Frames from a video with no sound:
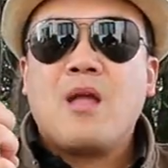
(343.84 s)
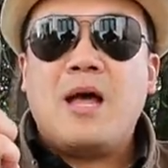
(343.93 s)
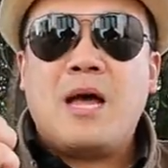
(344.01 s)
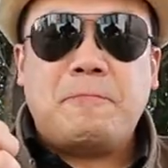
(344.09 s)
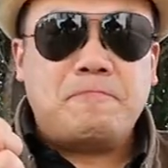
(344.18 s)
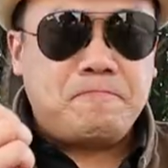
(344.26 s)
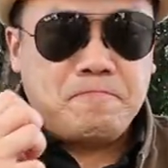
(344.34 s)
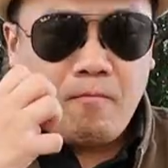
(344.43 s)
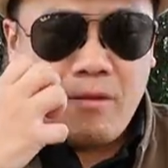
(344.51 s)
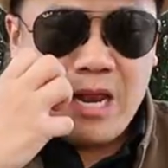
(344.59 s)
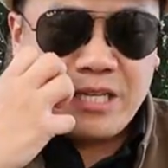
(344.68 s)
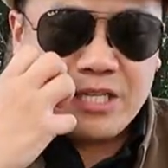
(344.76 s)
um,
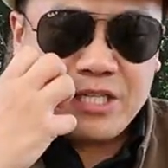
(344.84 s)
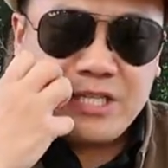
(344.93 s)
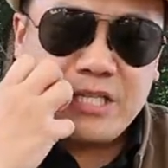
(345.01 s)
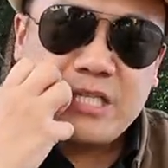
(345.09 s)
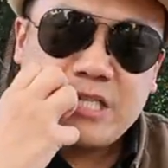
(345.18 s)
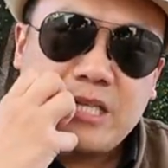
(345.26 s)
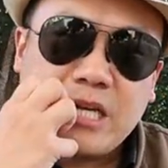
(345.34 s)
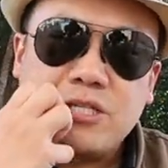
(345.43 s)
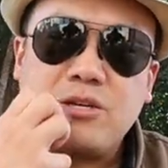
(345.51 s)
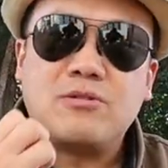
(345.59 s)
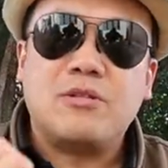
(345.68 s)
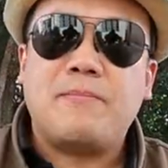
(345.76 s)
and it just
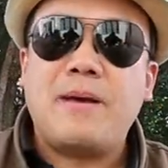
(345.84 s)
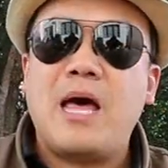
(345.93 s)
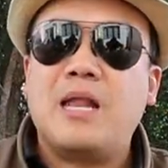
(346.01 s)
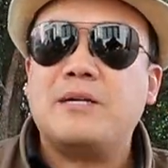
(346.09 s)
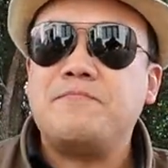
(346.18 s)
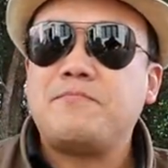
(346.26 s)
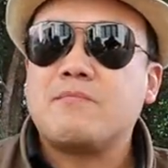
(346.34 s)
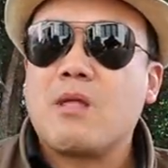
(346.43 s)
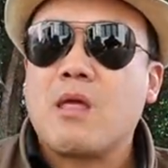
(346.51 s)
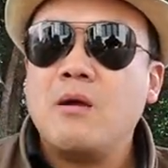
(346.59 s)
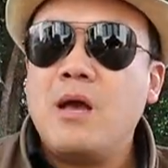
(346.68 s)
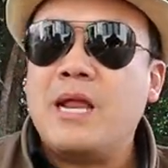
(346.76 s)
sticks onto the palate.
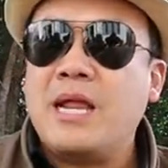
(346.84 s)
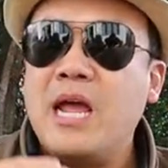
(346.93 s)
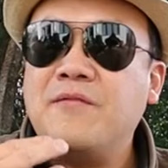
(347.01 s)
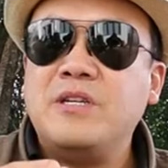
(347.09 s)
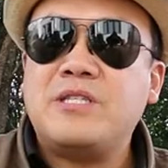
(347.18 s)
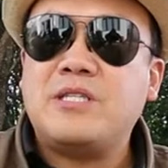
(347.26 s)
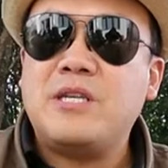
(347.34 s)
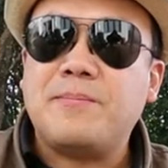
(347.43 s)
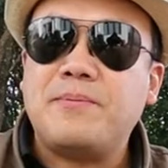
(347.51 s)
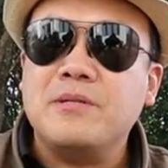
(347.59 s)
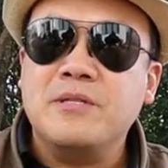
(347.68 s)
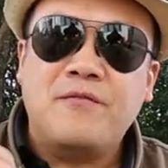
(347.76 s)
And every
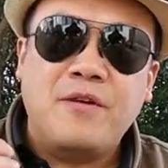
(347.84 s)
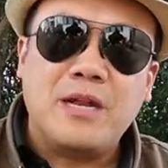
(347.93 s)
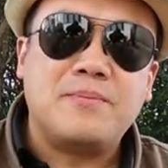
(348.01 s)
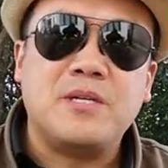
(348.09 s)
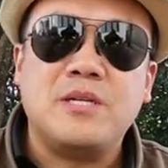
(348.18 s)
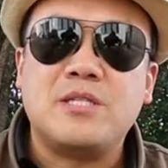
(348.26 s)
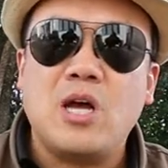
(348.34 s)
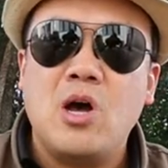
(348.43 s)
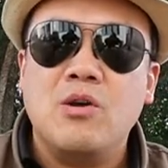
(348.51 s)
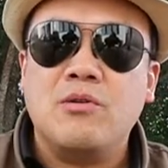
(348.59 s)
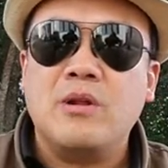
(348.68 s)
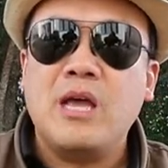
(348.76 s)
sip develops in its
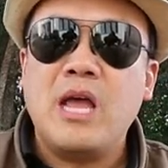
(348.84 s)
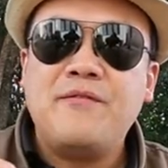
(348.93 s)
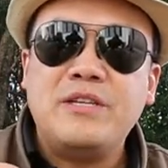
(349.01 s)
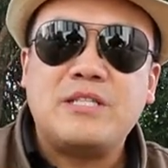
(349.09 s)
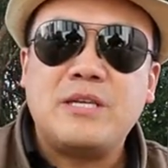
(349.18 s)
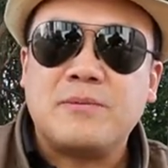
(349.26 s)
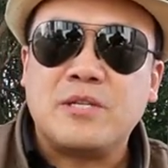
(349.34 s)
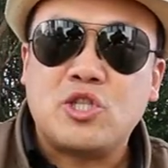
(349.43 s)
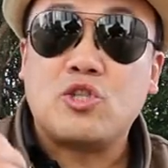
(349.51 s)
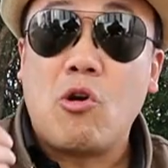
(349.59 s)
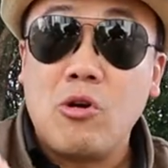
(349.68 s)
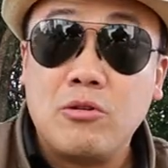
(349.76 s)
own. Every sip gets
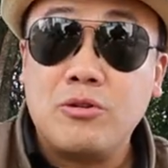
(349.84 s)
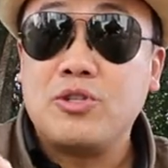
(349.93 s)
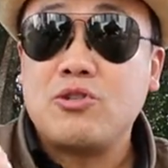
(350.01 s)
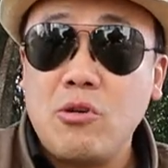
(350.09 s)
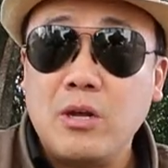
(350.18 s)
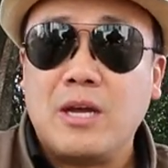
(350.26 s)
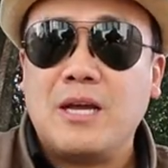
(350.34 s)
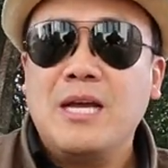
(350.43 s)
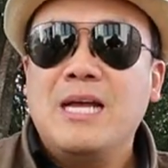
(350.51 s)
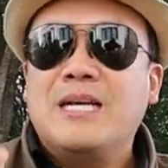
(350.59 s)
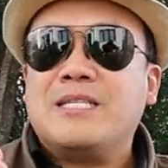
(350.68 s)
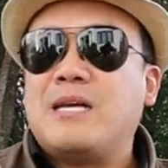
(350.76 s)
stronger and stronger.
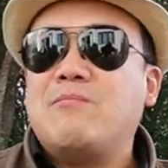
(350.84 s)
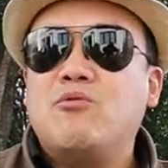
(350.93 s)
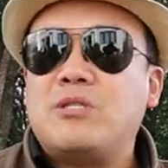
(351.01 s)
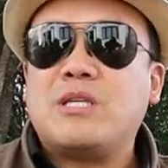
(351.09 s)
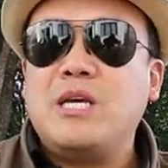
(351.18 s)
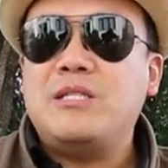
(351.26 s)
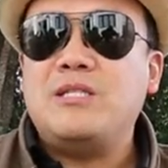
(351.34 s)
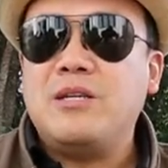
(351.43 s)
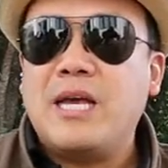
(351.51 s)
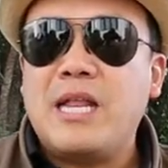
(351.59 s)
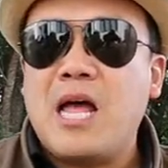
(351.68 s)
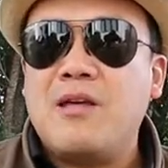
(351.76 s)
Some whiskies
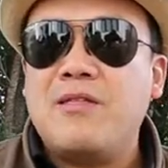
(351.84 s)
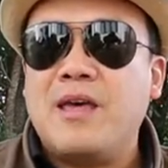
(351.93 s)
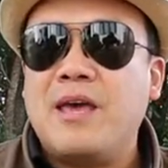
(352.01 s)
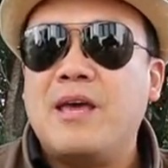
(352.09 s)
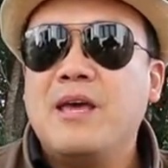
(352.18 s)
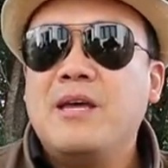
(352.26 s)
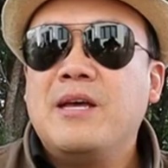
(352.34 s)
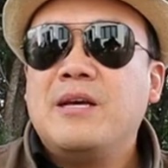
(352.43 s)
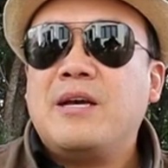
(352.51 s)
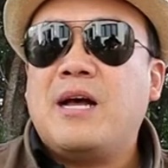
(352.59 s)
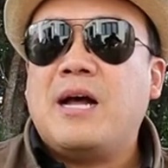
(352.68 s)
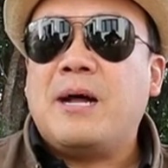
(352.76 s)
you get out there,
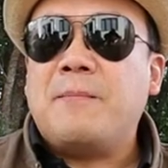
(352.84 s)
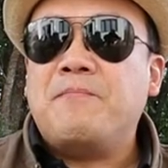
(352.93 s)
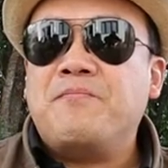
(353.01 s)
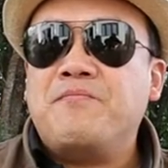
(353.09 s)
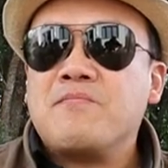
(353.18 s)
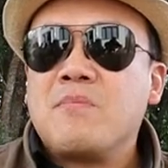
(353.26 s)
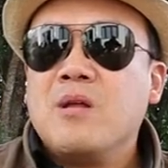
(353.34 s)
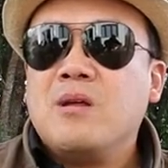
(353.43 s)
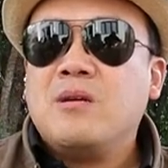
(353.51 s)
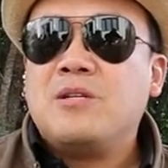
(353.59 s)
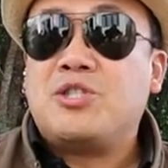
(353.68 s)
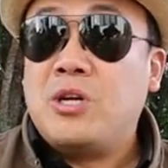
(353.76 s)
um,
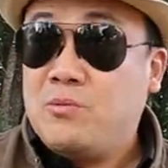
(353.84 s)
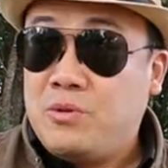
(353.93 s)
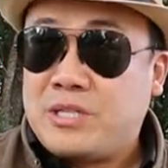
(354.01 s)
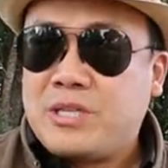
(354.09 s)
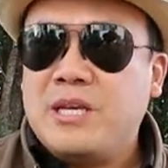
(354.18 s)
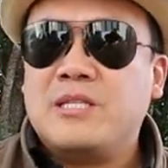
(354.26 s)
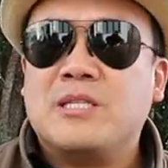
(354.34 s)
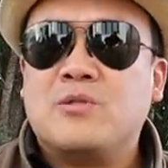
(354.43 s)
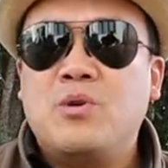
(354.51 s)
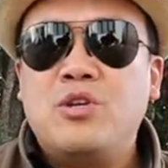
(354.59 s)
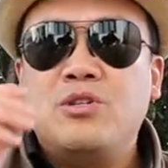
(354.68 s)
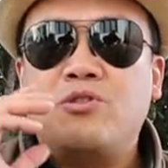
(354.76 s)
shit whiskies, is
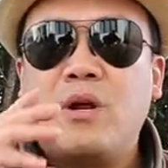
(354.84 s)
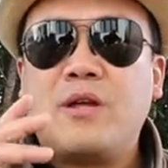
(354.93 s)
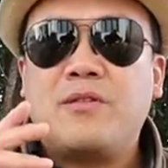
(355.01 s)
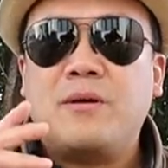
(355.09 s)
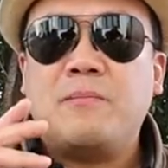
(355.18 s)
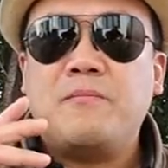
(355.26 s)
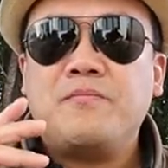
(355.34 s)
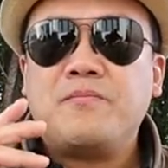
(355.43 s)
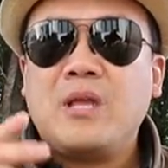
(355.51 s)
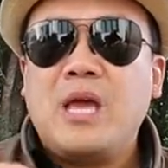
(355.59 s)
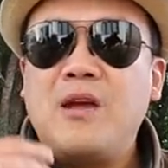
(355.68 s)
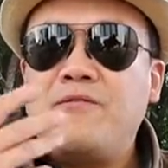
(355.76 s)
when you drink them,
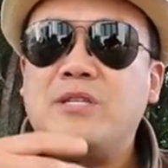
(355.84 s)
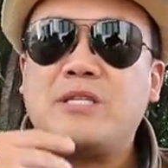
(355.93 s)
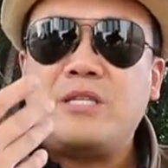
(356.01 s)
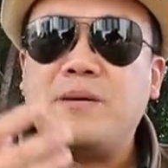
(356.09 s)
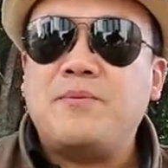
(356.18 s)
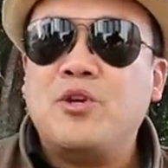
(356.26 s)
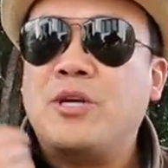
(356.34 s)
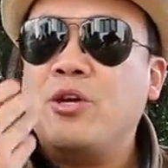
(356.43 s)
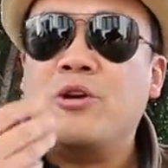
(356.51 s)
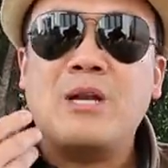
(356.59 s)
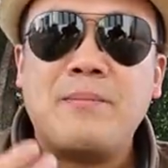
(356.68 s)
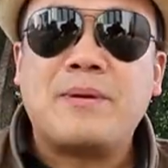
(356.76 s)
every sip you,
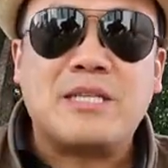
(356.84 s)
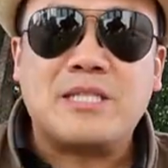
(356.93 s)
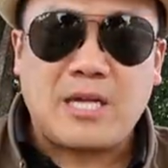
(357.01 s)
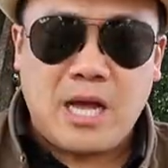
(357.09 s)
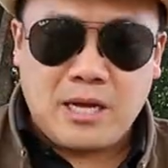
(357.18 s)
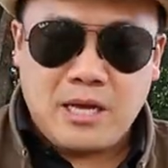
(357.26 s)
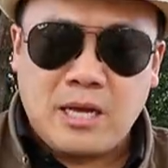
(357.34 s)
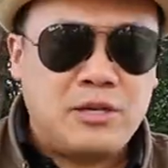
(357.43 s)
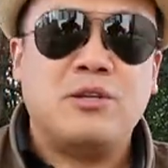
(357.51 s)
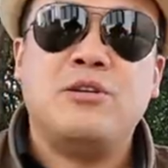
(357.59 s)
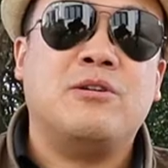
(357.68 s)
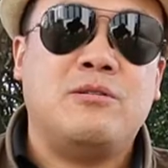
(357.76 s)
your numb gets tongue. Uh,
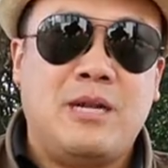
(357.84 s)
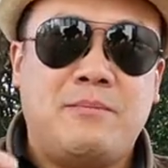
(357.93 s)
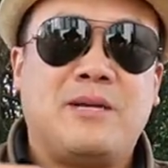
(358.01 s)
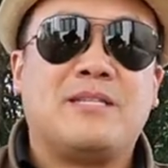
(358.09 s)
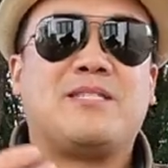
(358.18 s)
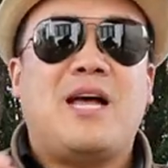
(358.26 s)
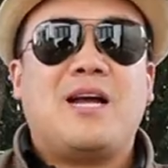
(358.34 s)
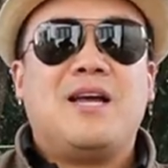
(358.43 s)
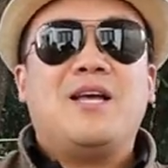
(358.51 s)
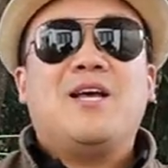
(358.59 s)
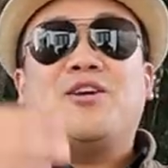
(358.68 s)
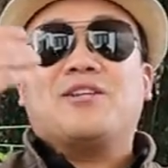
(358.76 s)
your, your numb gets tongue.
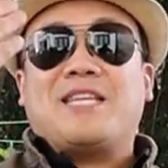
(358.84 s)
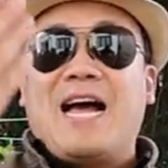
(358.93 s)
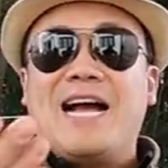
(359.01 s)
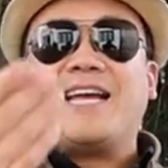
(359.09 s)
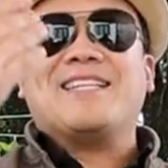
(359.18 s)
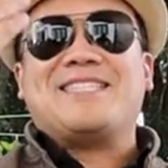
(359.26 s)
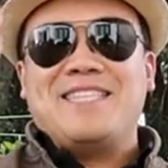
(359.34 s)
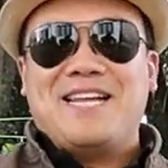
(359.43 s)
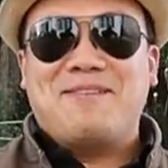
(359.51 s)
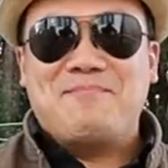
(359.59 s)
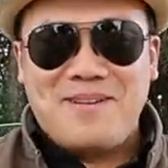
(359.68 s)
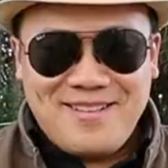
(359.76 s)
Your tongue gets
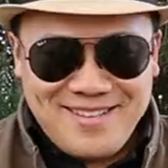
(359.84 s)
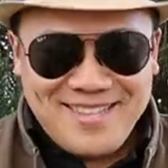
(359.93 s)
numb.